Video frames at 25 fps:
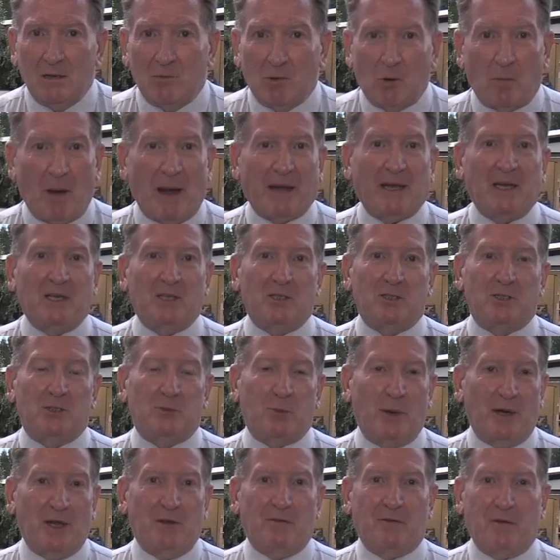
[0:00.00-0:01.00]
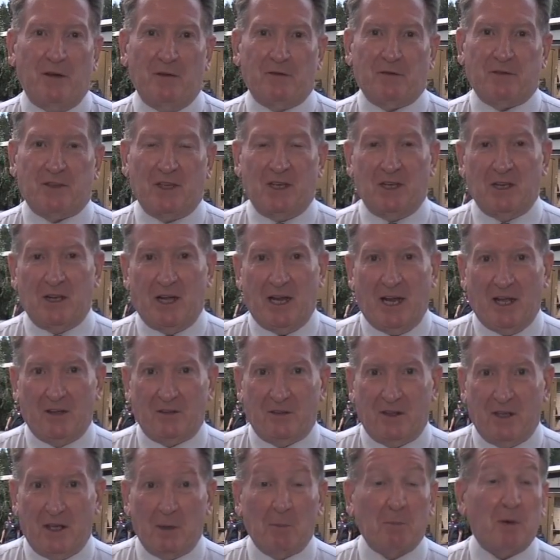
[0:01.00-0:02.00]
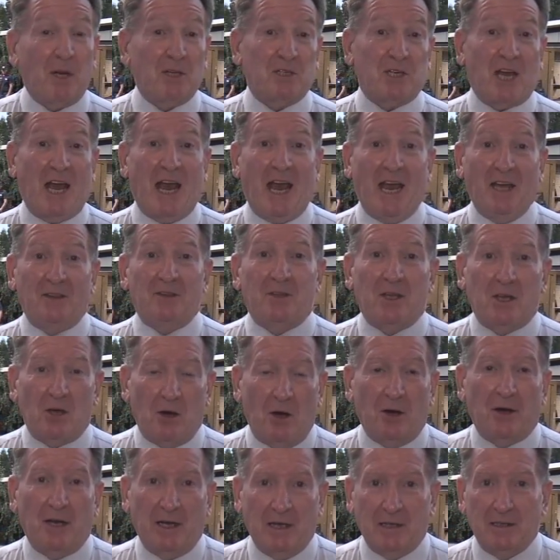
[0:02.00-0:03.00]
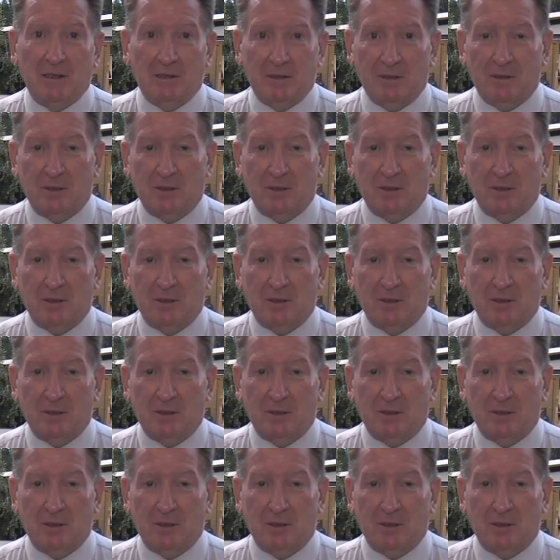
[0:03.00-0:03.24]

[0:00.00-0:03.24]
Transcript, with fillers: Well, back in 2015, I had the pleasure and the honour